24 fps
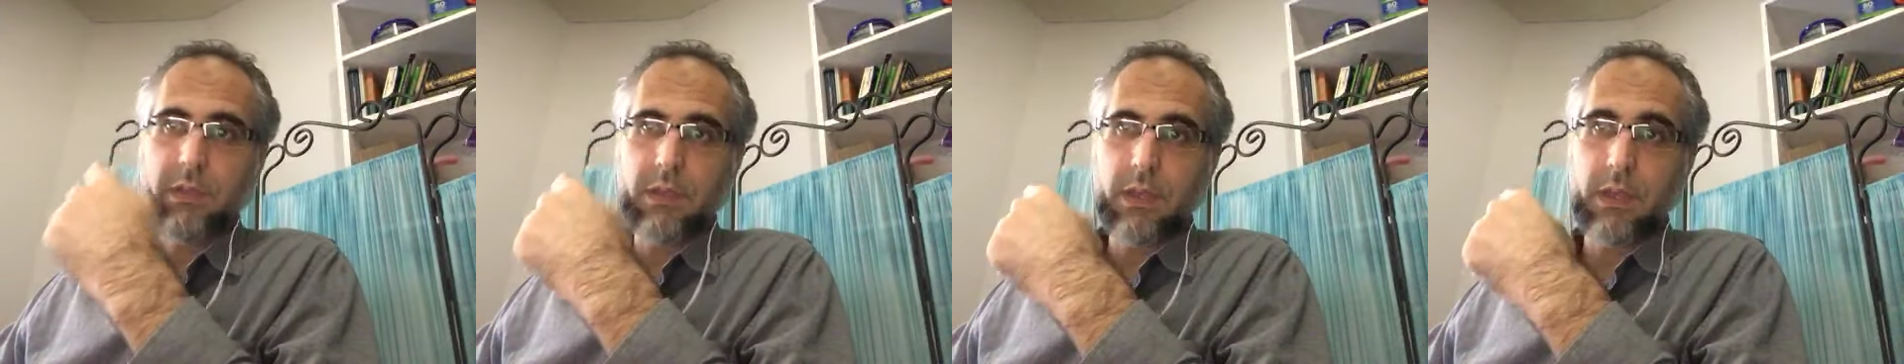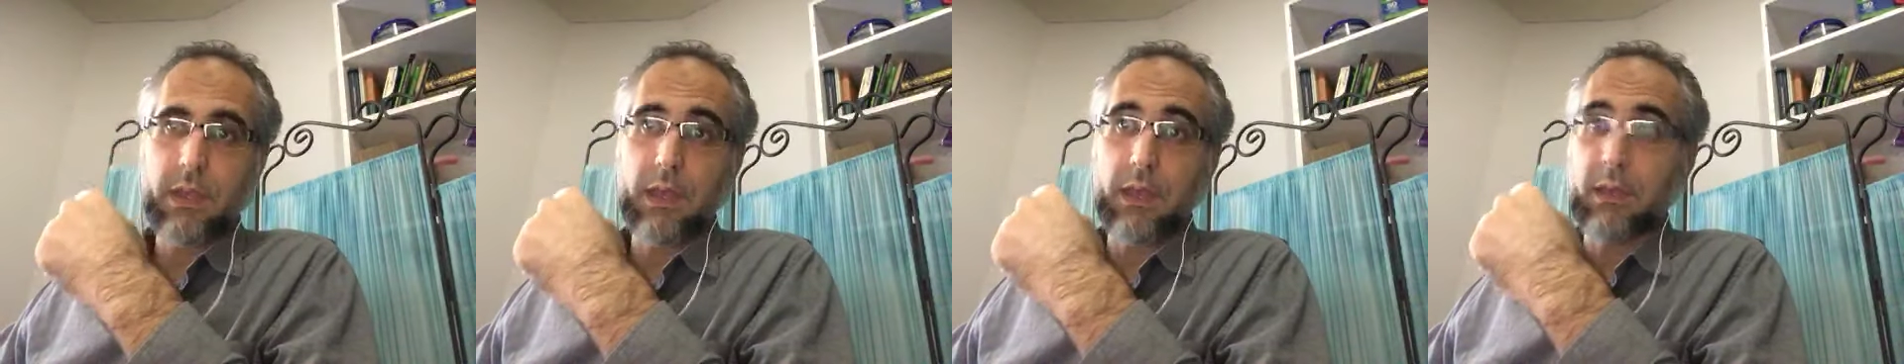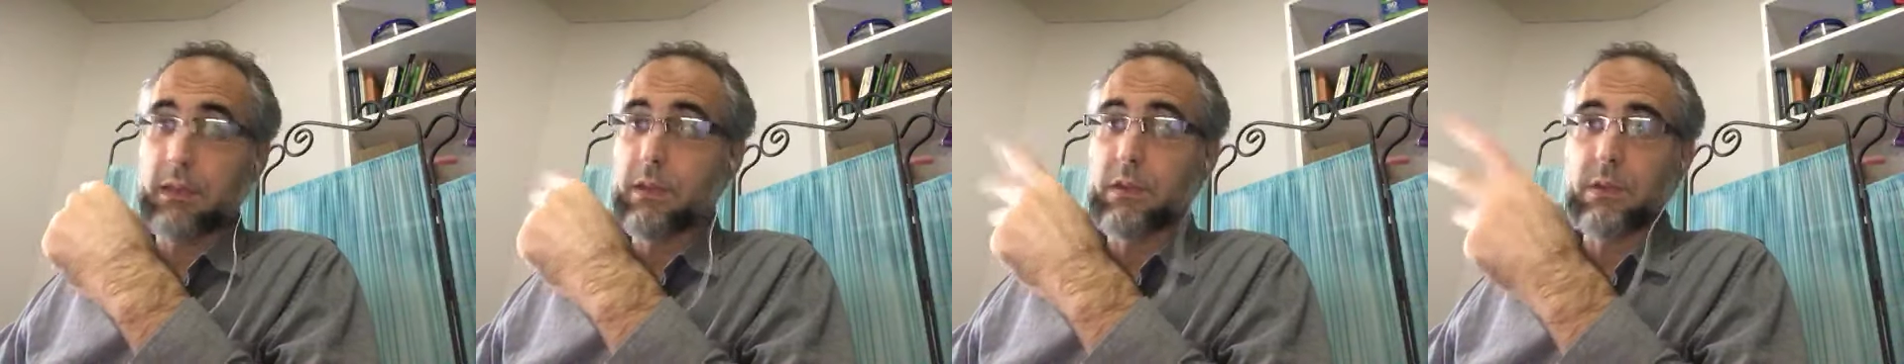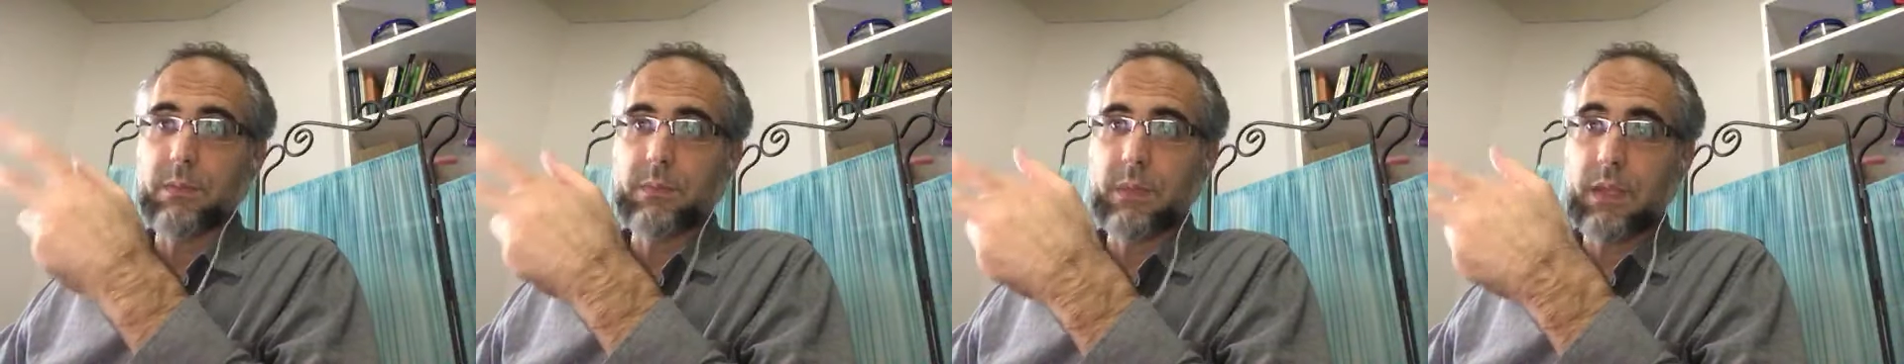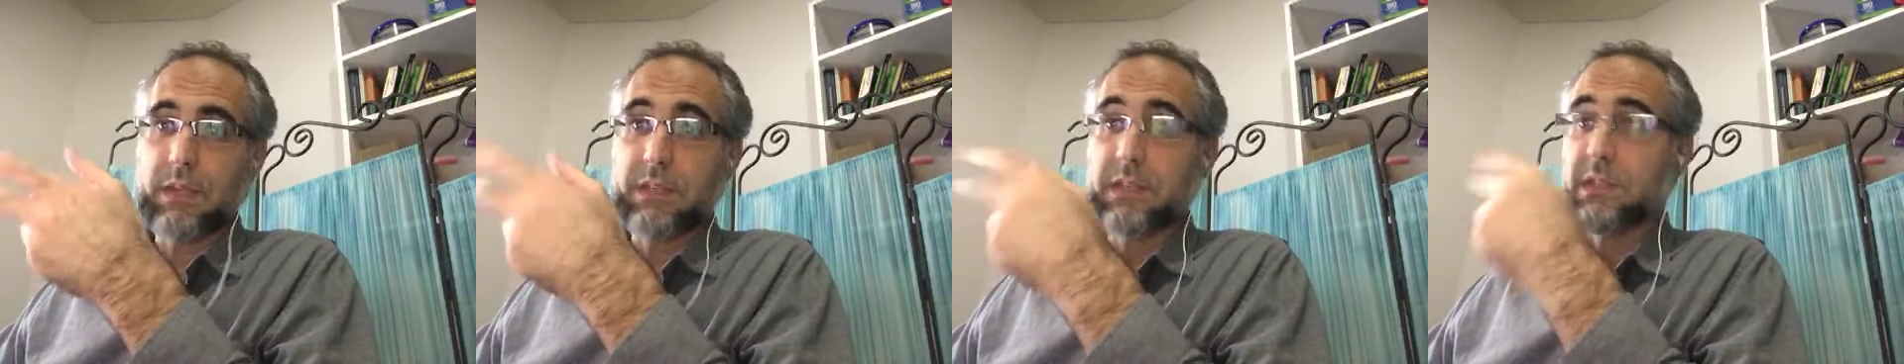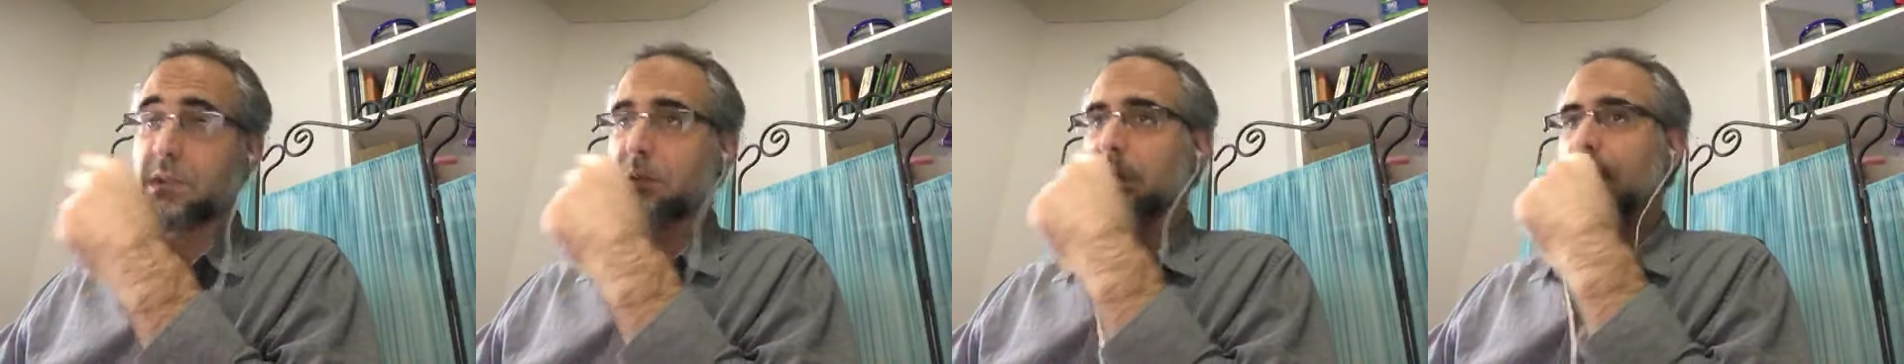I'm
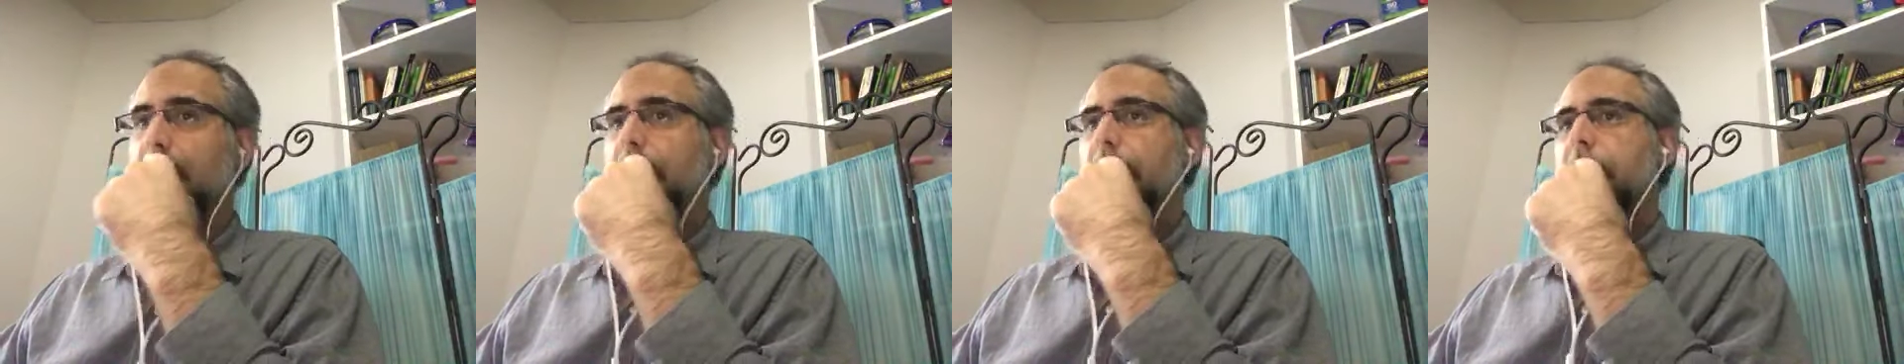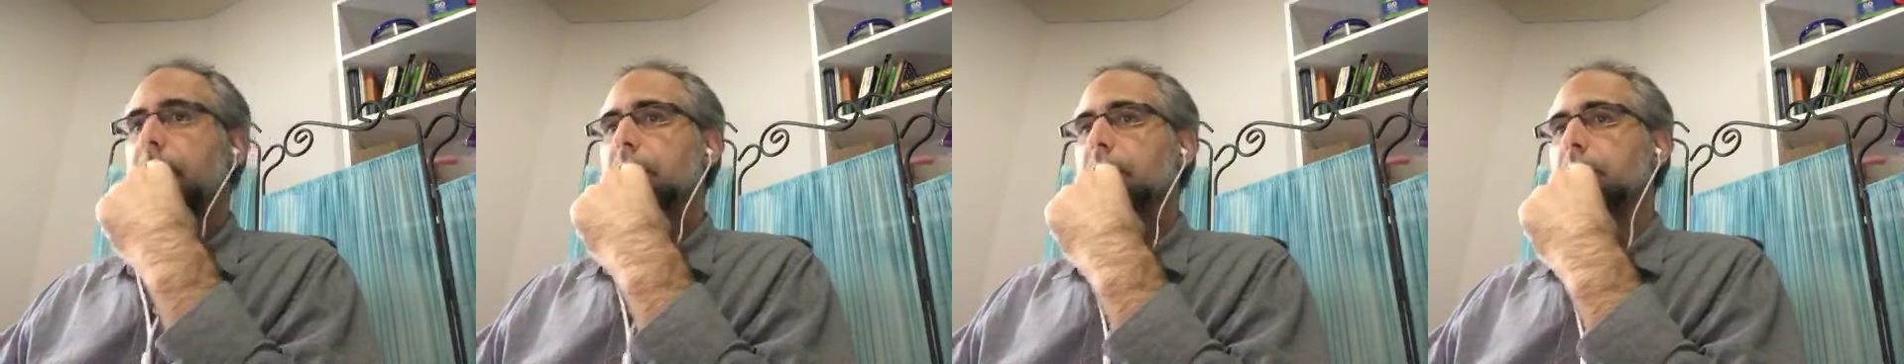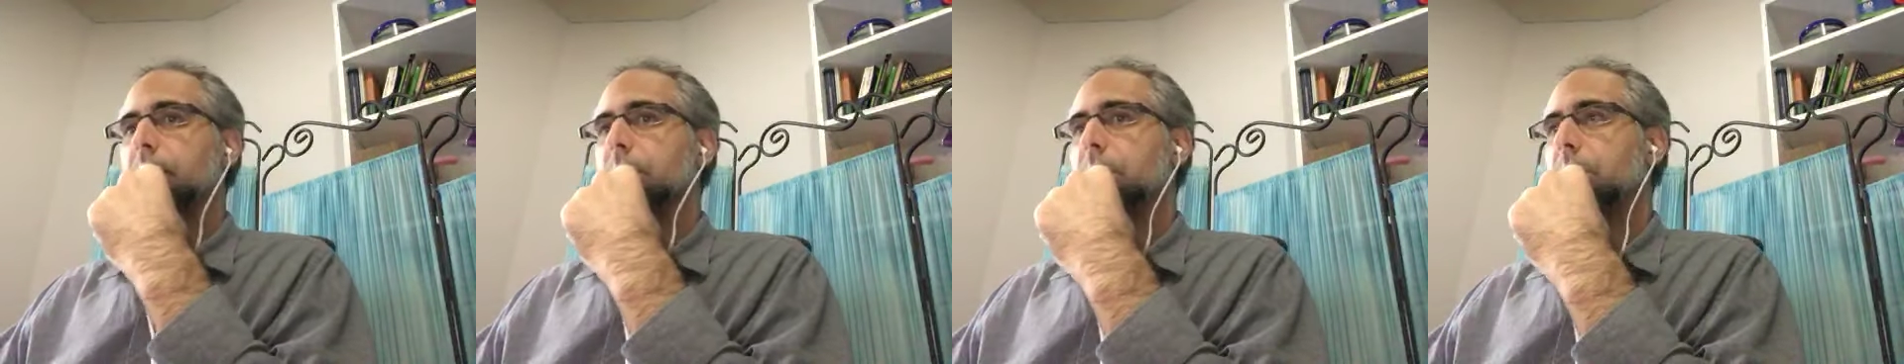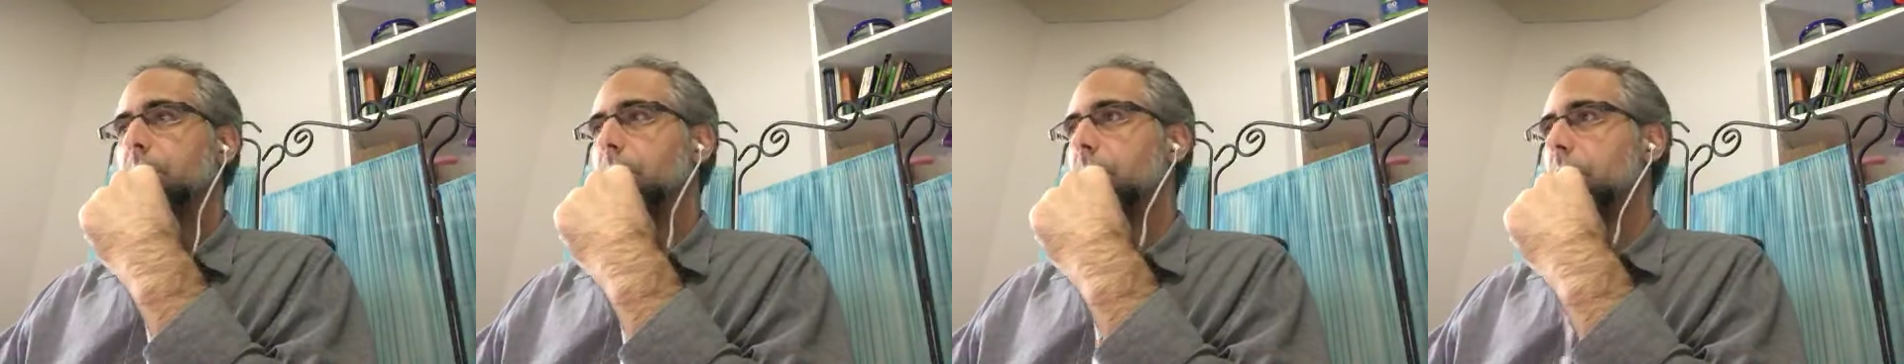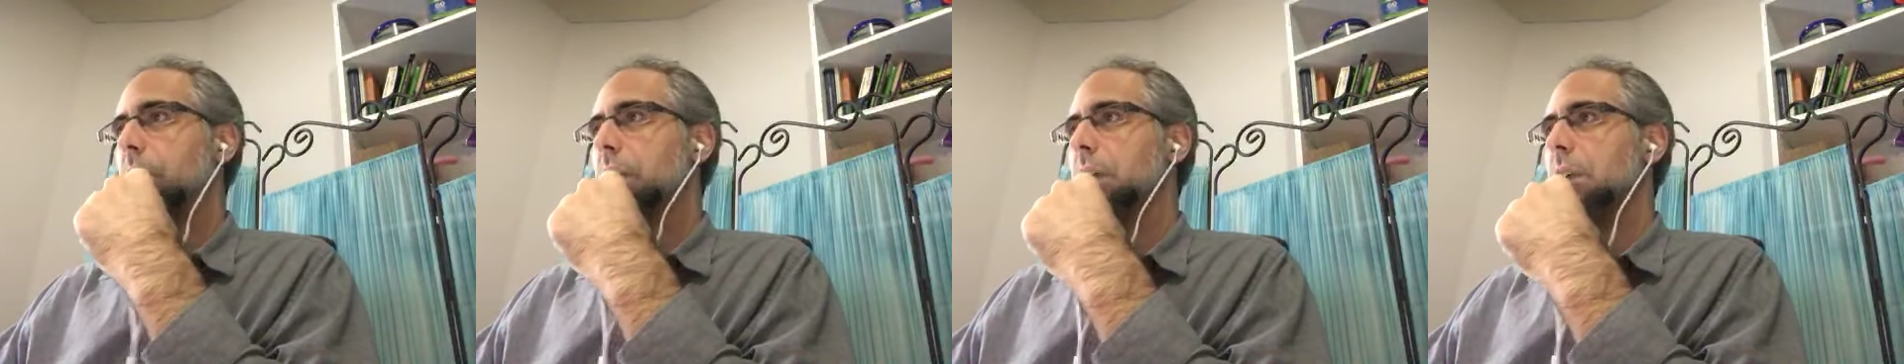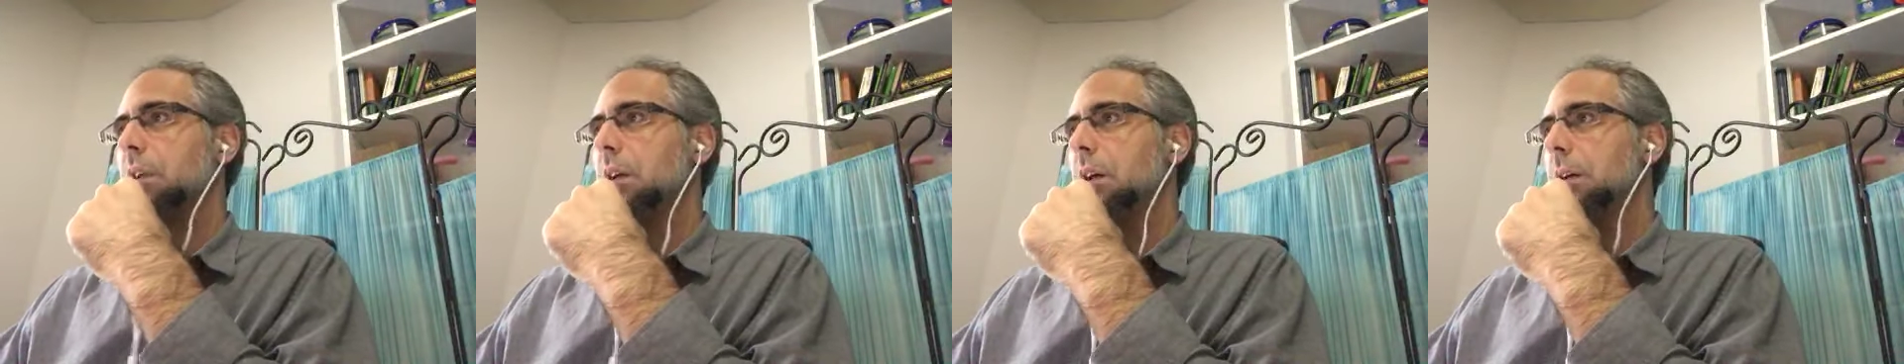not discrediting their
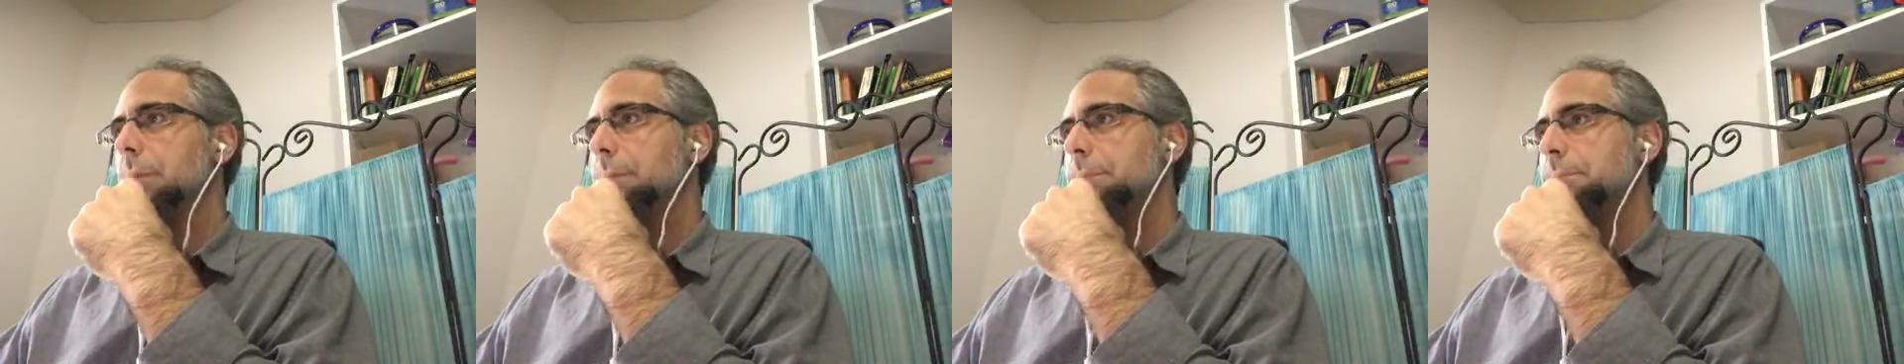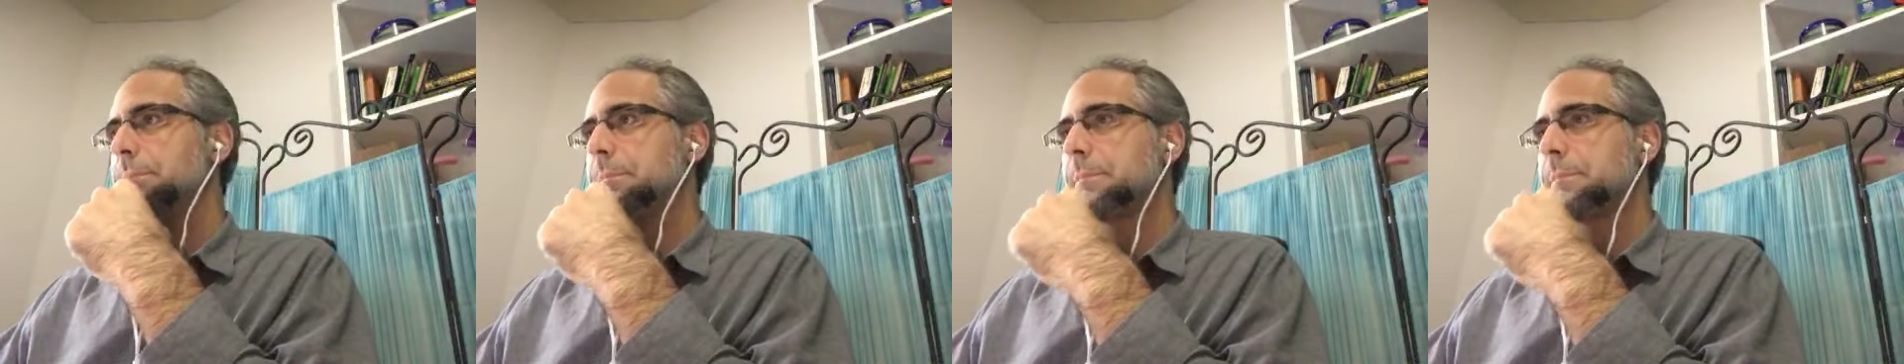work at all.